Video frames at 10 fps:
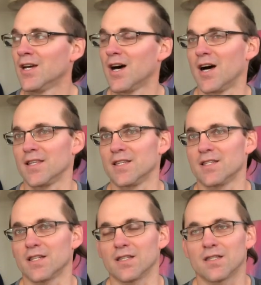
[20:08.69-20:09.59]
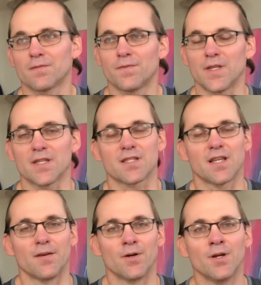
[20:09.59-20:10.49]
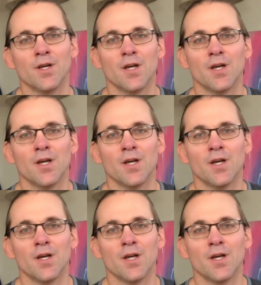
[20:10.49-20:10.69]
a decent fitness level.